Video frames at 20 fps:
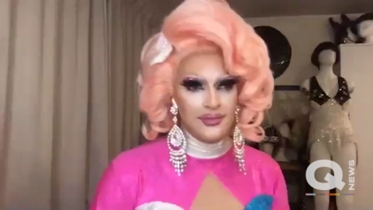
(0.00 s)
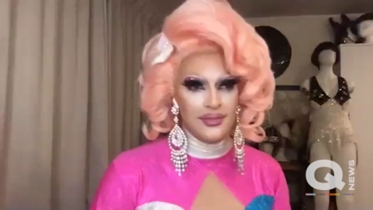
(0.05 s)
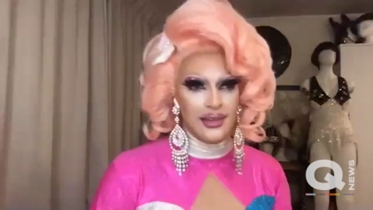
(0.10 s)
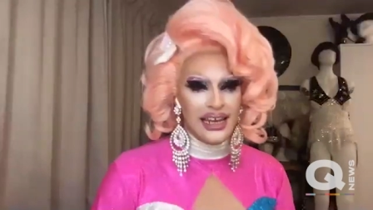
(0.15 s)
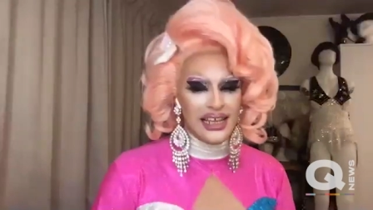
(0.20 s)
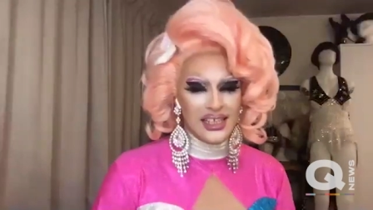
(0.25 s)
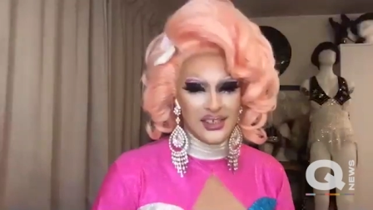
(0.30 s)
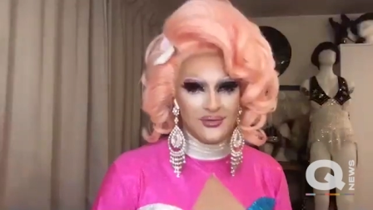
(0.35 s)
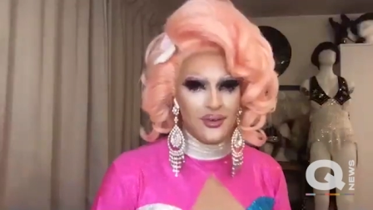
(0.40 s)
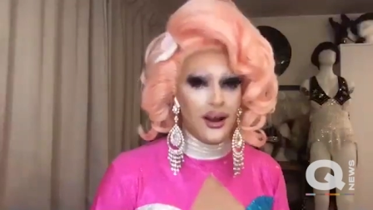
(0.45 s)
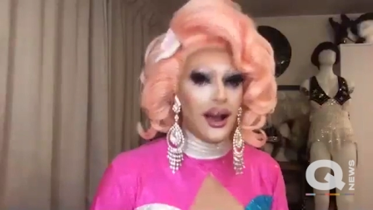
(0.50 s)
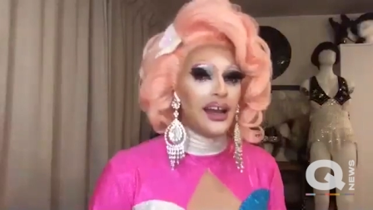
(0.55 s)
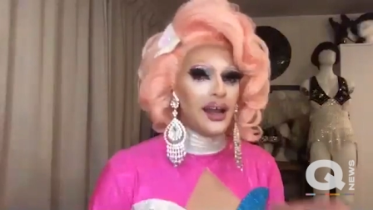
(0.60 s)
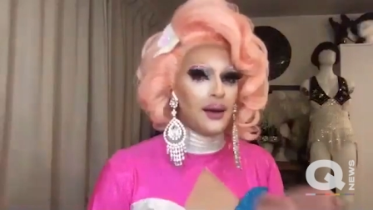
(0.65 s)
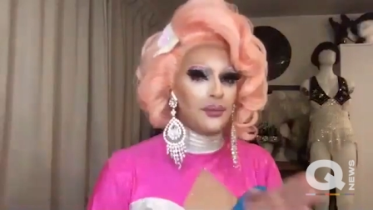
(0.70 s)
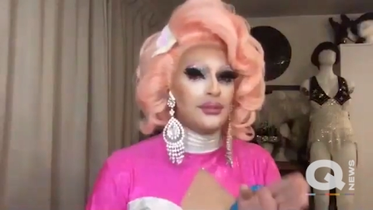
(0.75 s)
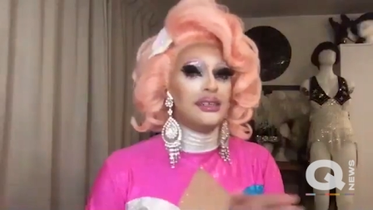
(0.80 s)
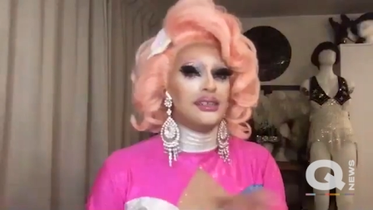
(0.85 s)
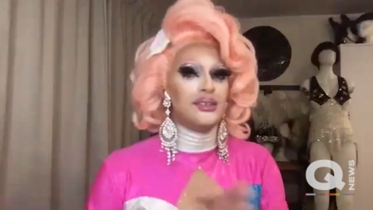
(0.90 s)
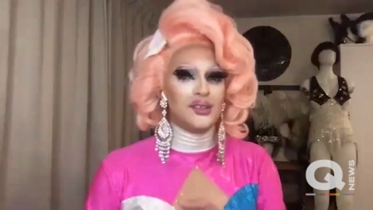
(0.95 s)
and it's right
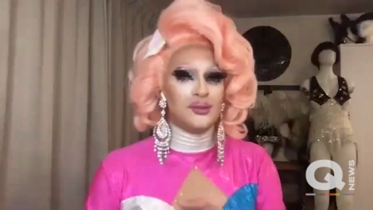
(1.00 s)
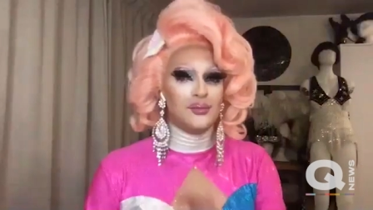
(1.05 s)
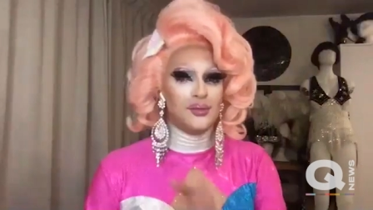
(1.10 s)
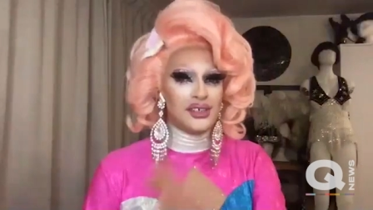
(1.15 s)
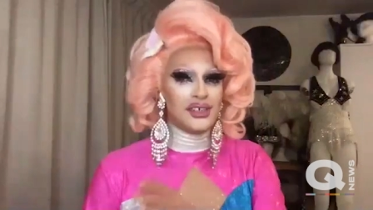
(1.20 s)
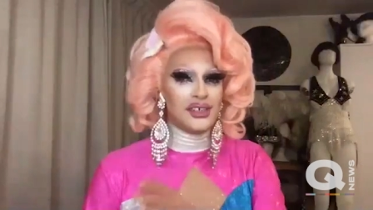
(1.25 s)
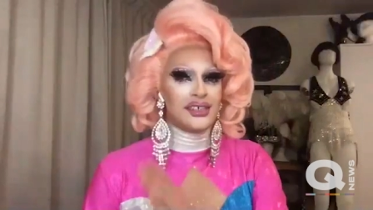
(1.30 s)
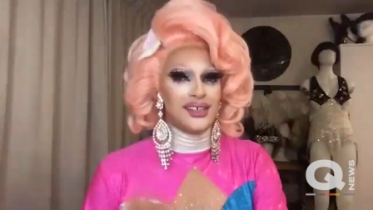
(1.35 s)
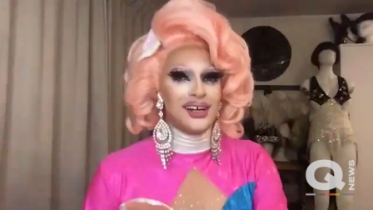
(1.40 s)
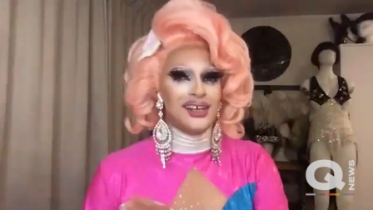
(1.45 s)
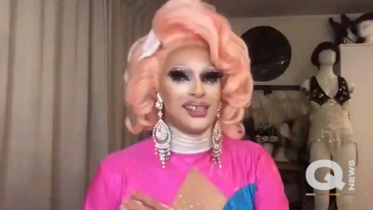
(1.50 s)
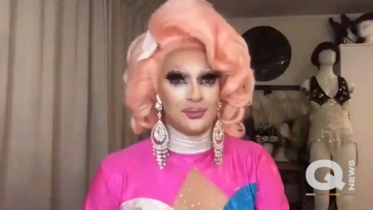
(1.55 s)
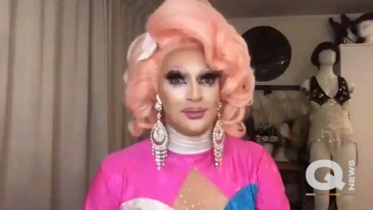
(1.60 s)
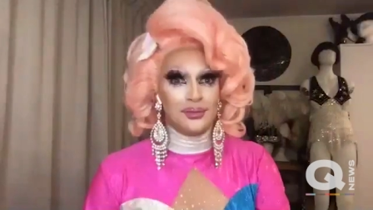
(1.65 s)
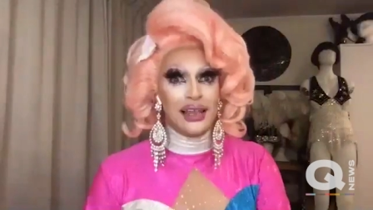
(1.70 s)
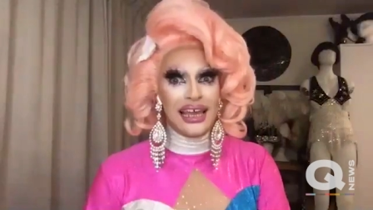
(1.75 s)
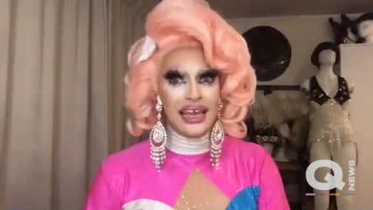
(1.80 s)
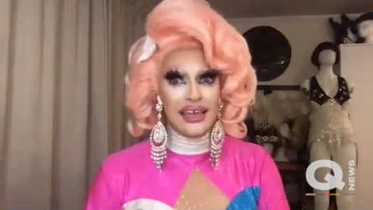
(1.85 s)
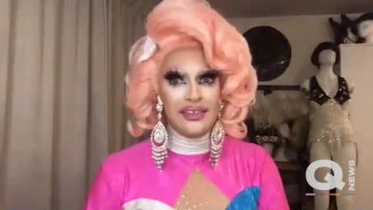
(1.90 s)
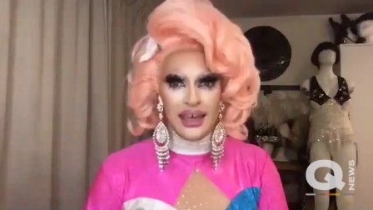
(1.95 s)
up until the music starts
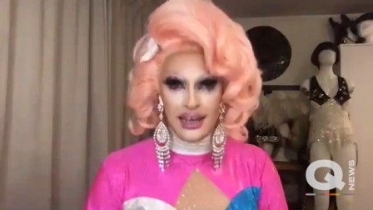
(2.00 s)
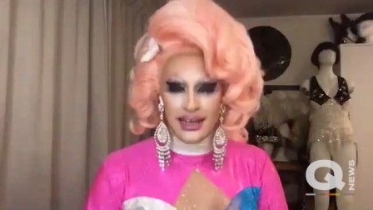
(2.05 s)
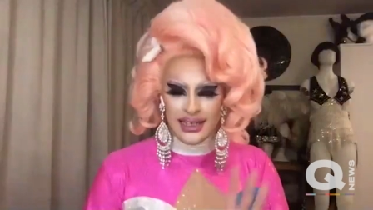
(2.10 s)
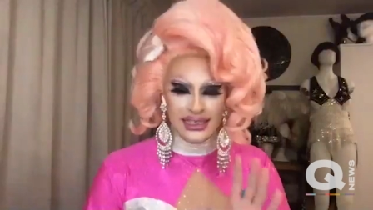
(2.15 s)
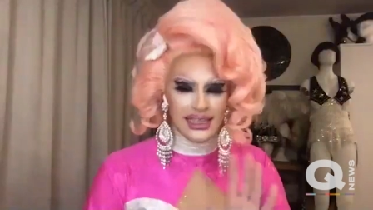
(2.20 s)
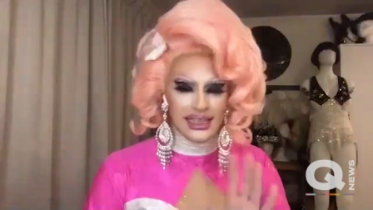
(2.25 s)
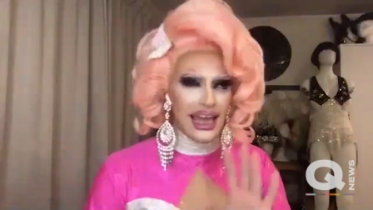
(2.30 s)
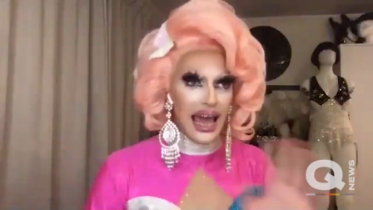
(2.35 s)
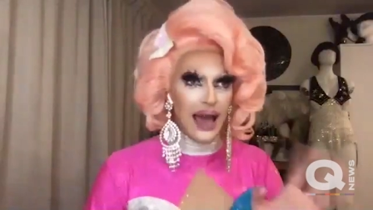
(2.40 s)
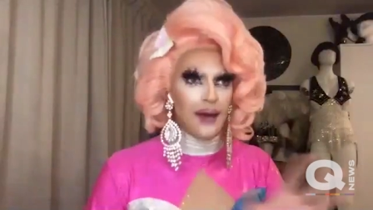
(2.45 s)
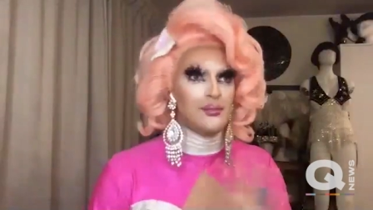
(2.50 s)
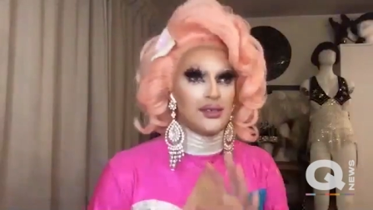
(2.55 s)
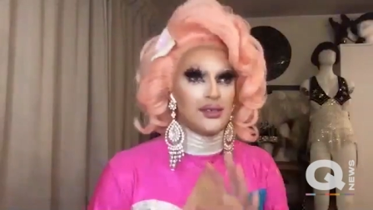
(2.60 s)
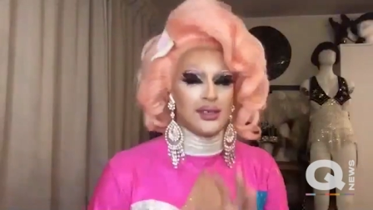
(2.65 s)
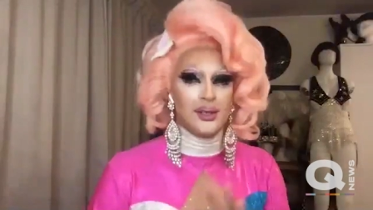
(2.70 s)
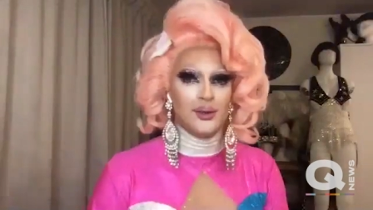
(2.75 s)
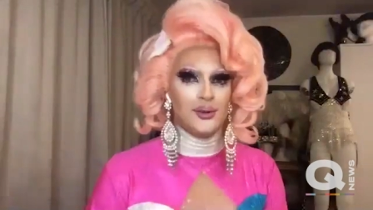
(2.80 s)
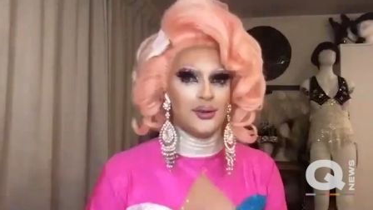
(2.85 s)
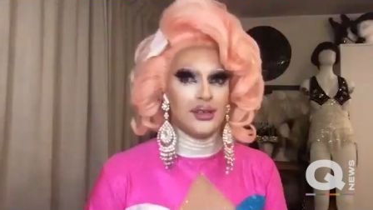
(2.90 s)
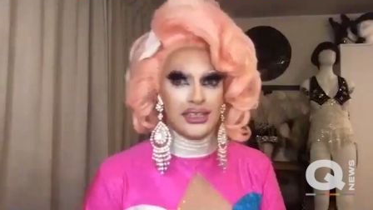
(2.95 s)
playing that is
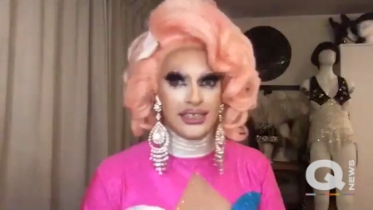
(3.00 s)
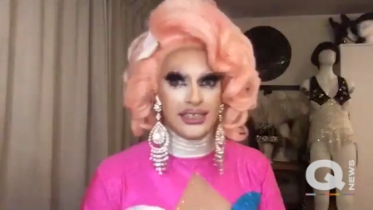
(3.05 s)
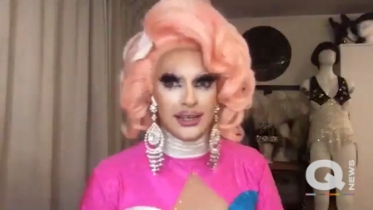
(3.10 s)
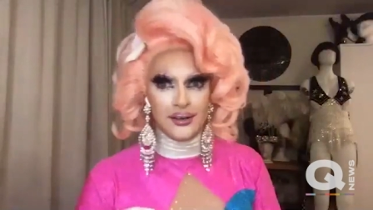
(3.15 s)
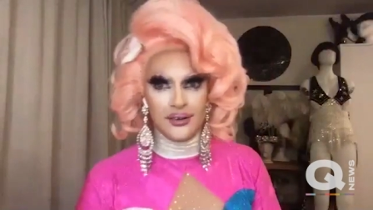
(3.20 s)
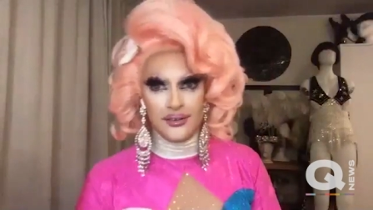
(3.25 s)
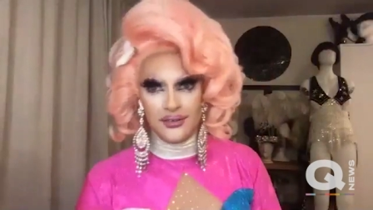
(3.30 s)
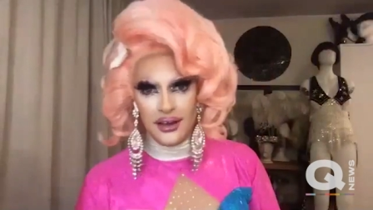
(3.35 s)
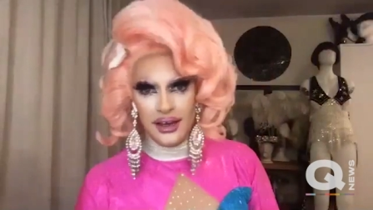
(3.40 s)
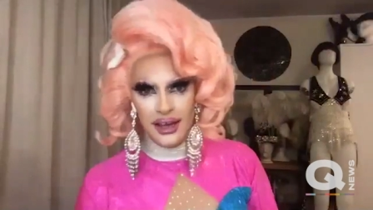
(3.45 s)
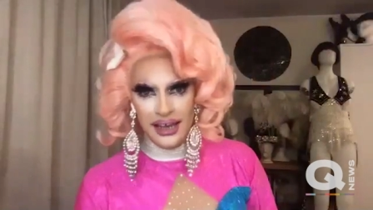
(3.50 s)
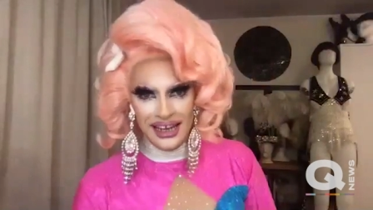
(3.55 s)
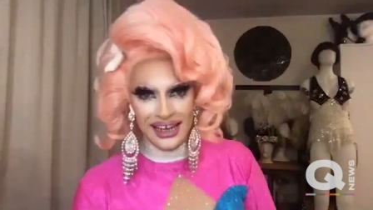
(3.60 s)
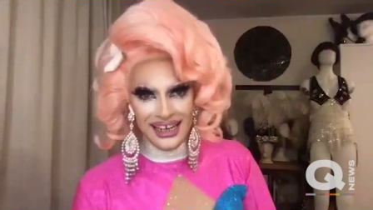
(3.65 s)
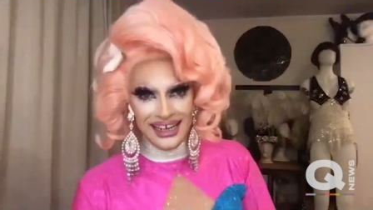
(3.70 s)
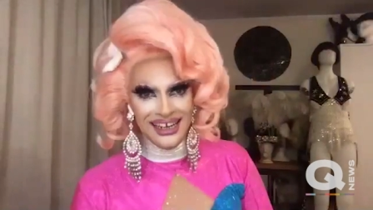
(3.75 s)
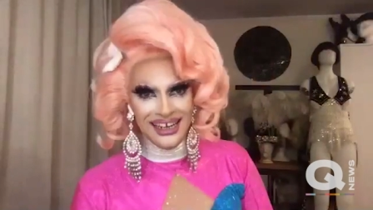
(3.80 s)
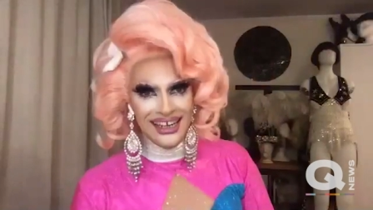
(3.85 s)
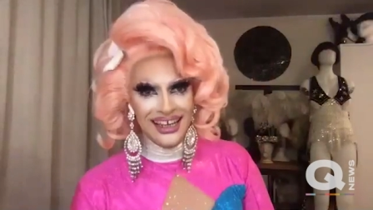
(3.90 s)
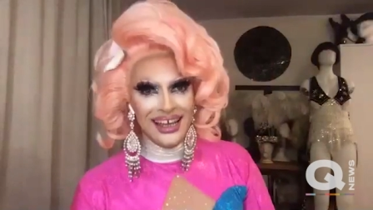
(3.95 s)
absolutely
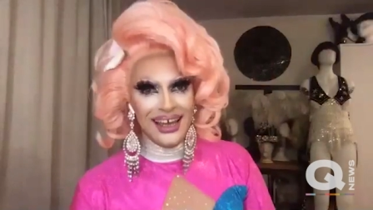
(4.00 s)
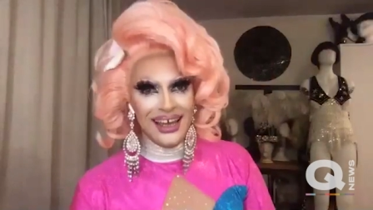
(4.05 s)
terrifying.